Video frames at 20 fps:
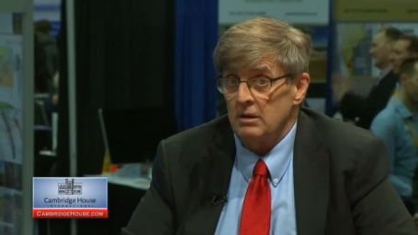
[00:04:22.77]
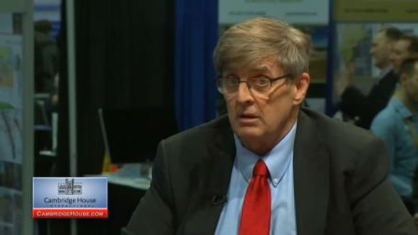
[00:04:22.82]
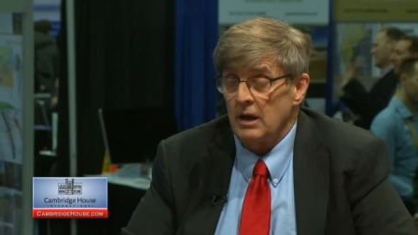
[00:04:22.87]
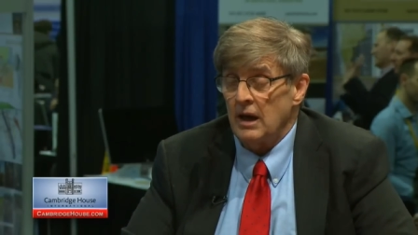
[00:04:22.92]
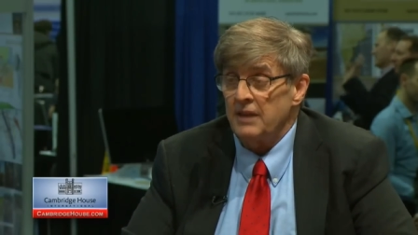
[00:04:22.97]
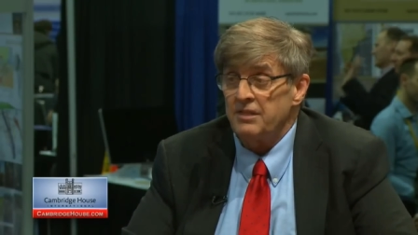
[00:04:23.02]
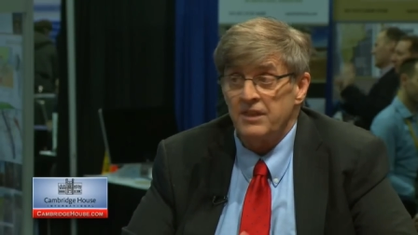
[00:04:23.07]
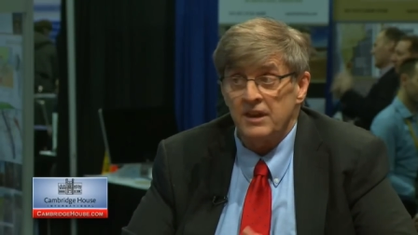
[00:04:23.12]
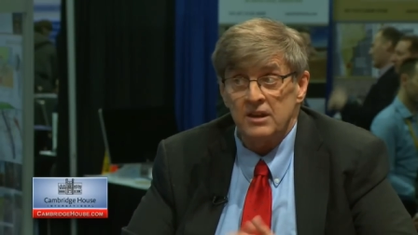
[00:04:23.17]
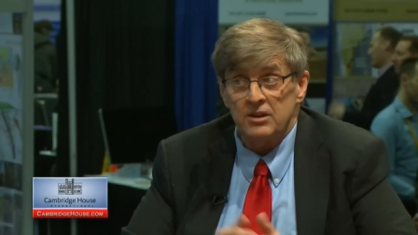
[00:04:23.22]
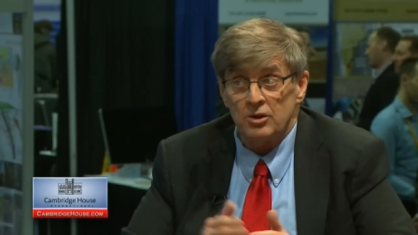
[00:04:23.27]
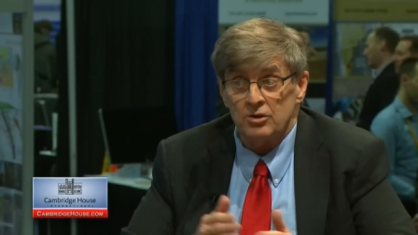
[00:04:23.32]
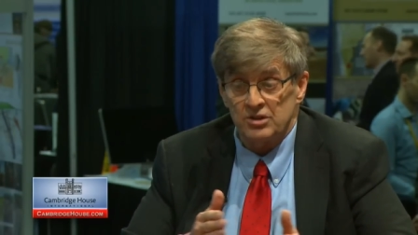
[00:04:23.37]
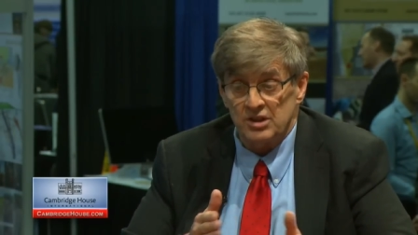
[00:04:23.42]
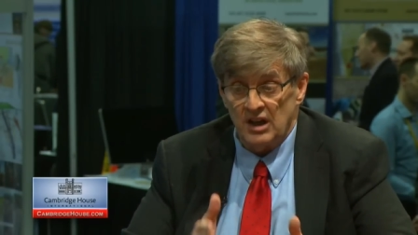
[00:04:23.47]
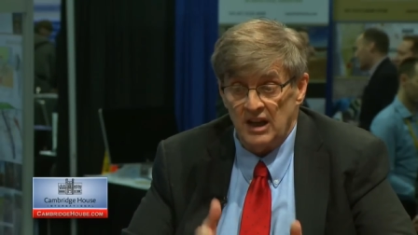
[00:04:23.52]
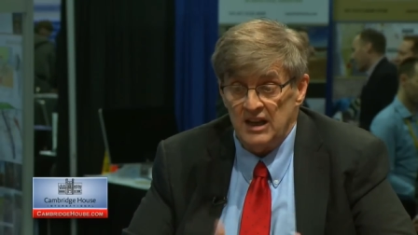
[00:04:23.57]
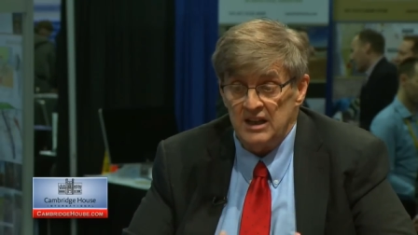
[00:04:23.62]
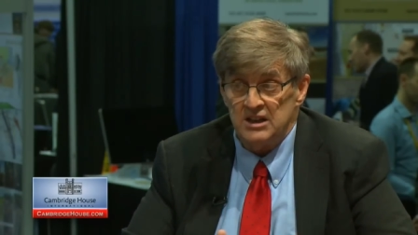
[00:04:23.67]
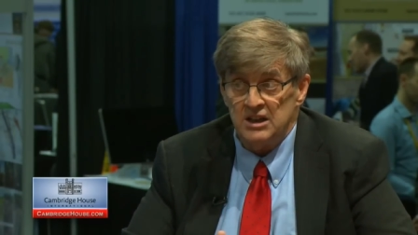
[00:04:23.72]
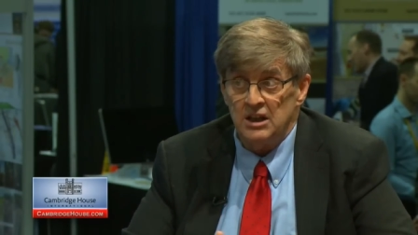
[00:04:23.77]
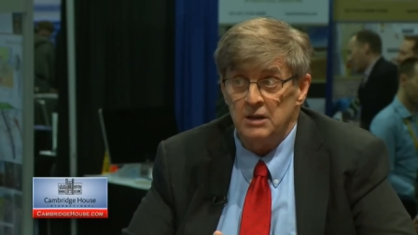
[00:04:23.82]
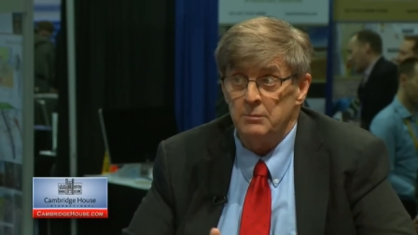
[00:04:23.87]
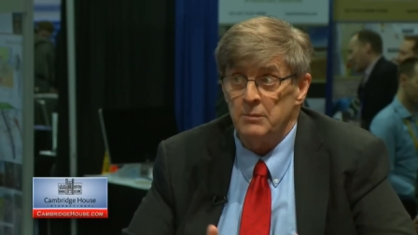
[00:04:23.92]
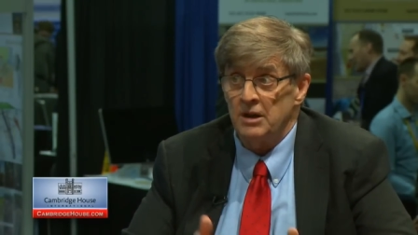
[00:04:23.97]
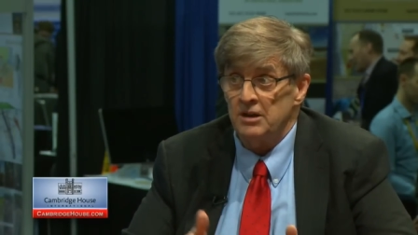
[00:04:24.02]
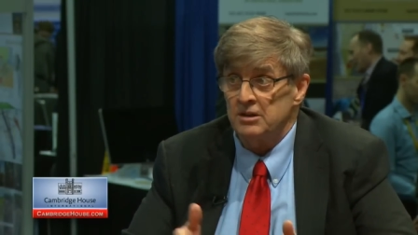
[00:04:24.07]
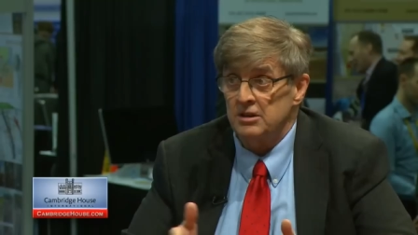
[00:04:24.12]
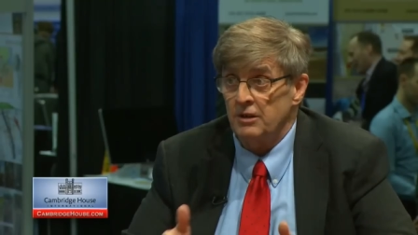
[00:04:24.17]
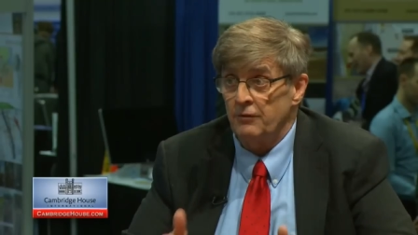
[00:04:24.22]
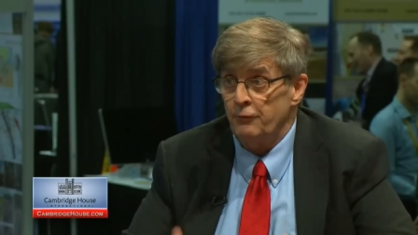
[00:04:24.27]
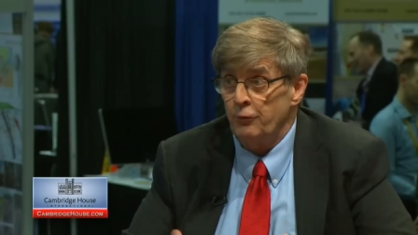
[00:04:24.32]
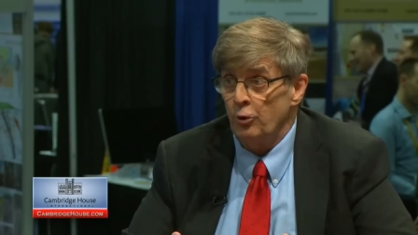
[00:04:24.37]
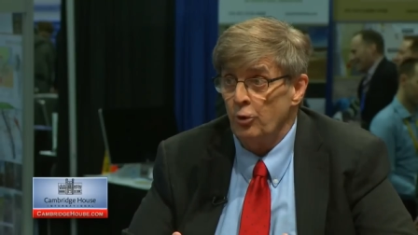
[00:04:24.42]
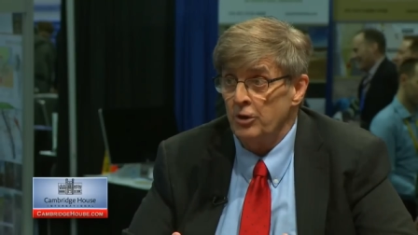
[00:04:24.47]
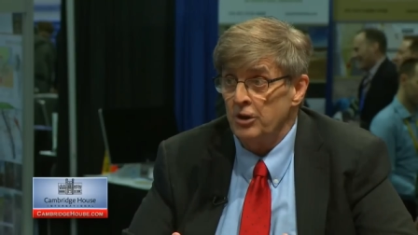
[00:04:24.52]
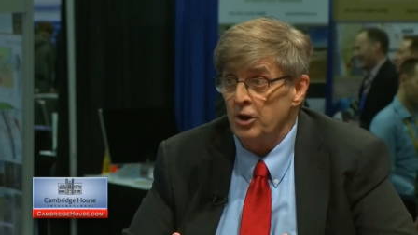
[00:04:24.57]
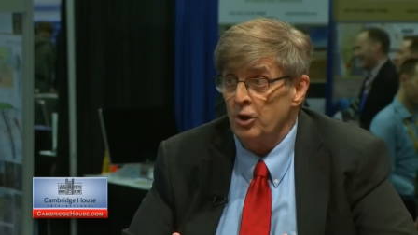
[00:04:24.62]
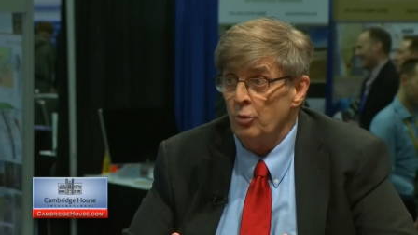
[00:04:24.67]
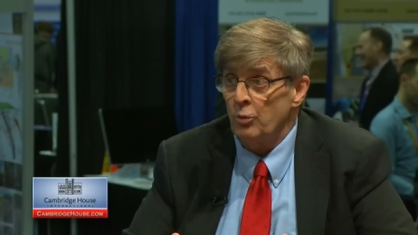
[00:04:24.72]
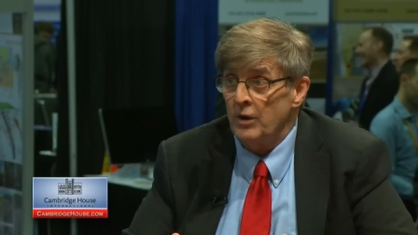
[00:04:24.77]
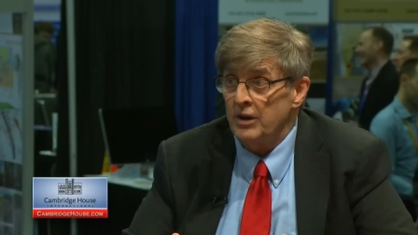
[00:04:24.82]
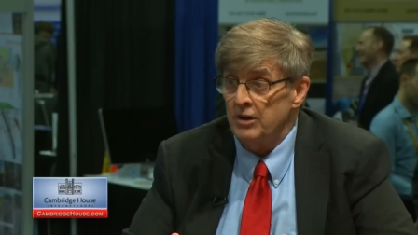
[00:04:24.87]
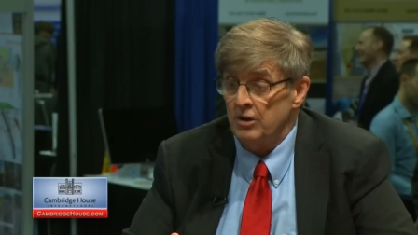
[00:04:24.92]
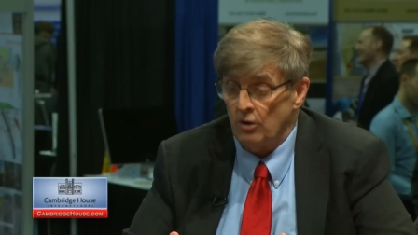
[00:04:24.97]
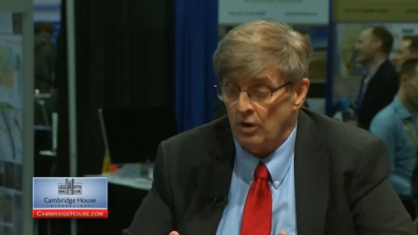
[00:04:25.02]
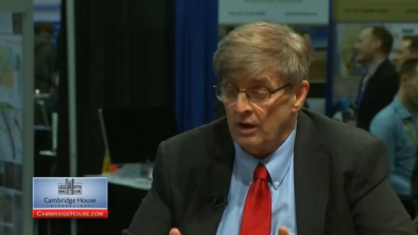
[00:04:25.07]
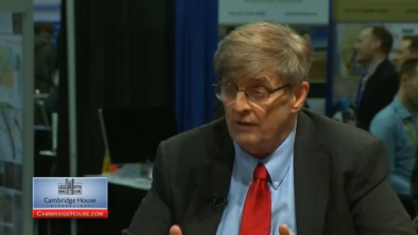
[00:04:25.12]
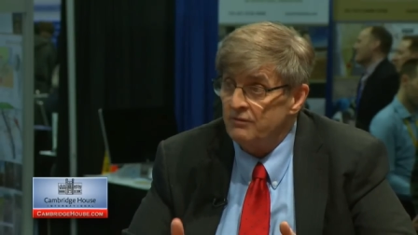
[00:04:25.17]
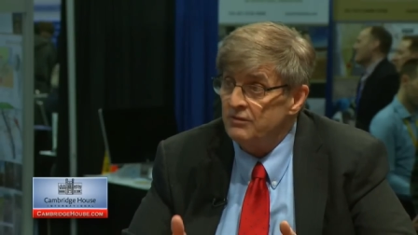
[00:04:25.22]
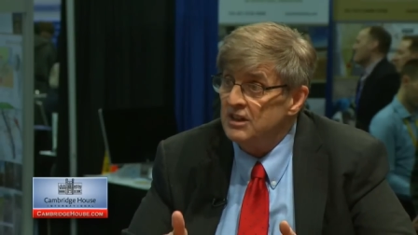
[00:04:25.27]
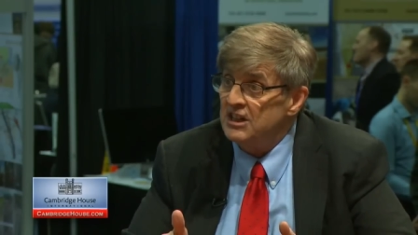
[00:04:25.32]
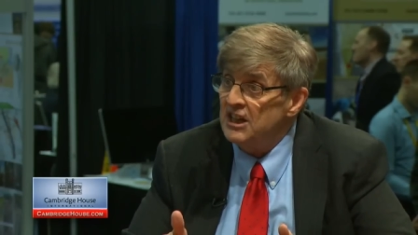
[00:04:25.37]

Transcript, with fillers: I think there's an 18-month to 4-year window of